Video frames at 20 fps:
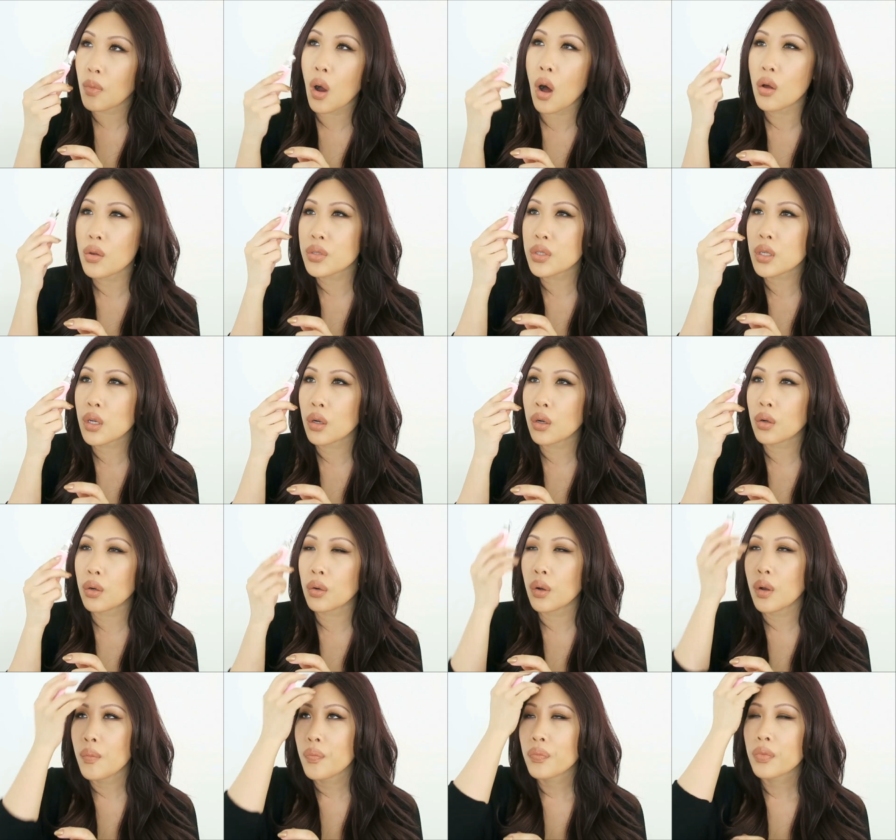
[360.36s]

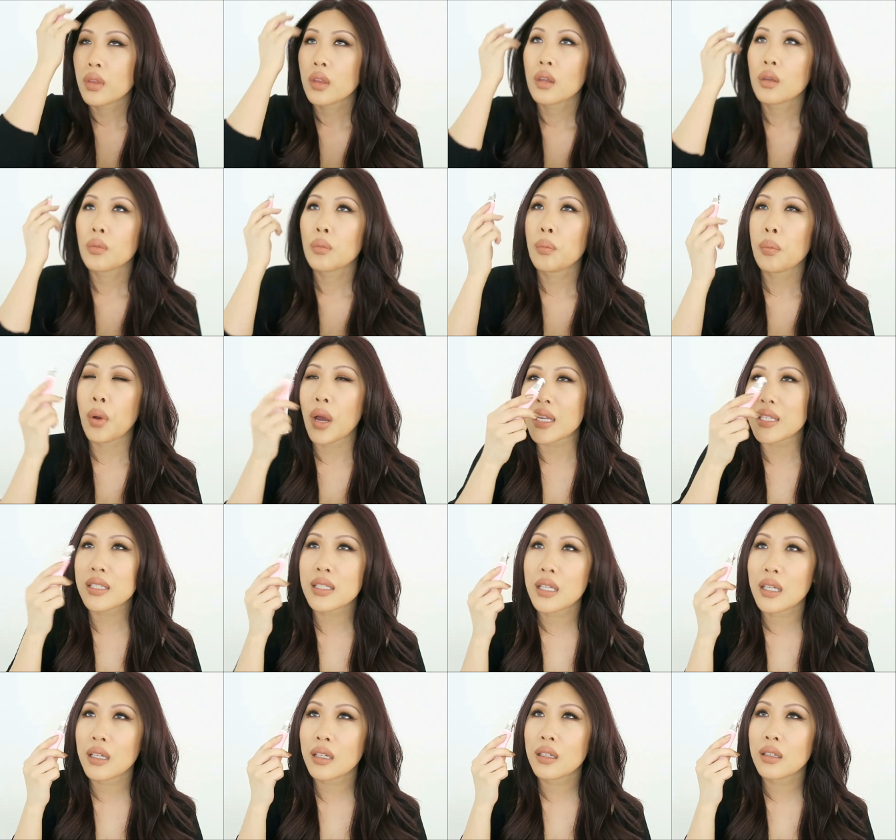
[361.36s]
also
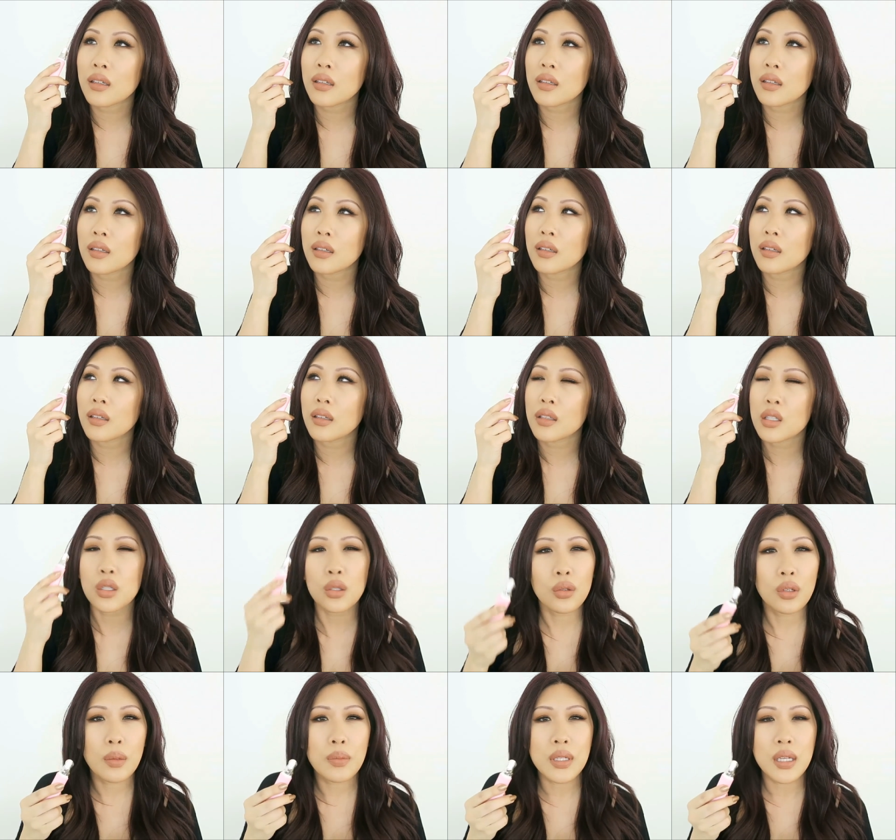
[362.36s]
pressing, do you
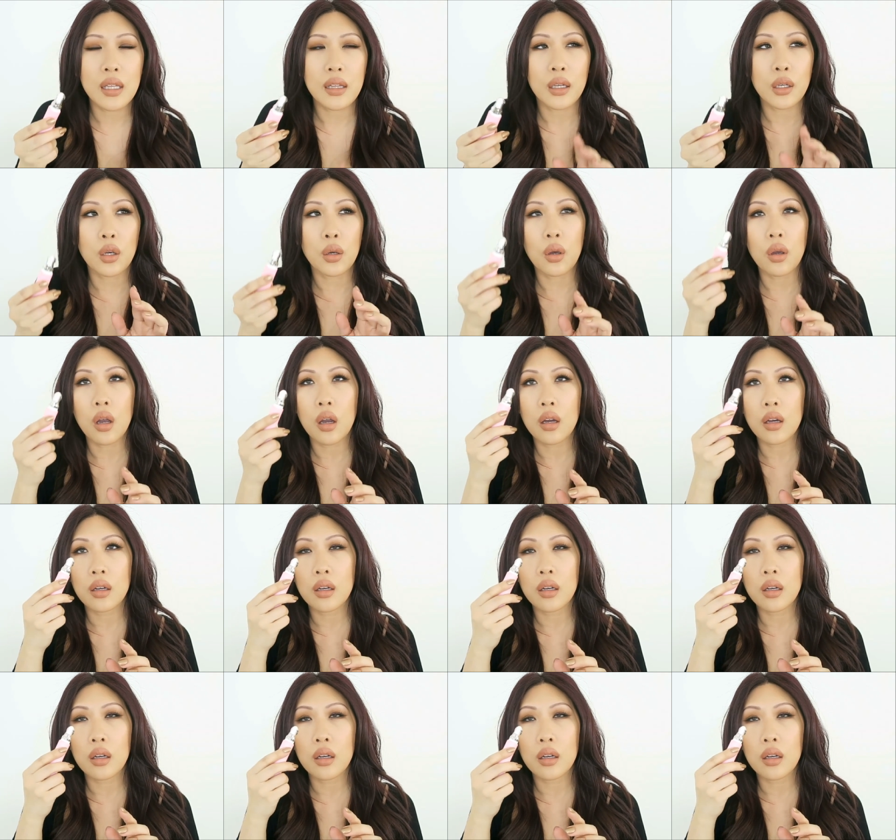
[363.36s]
know what I'm saying? Like you're,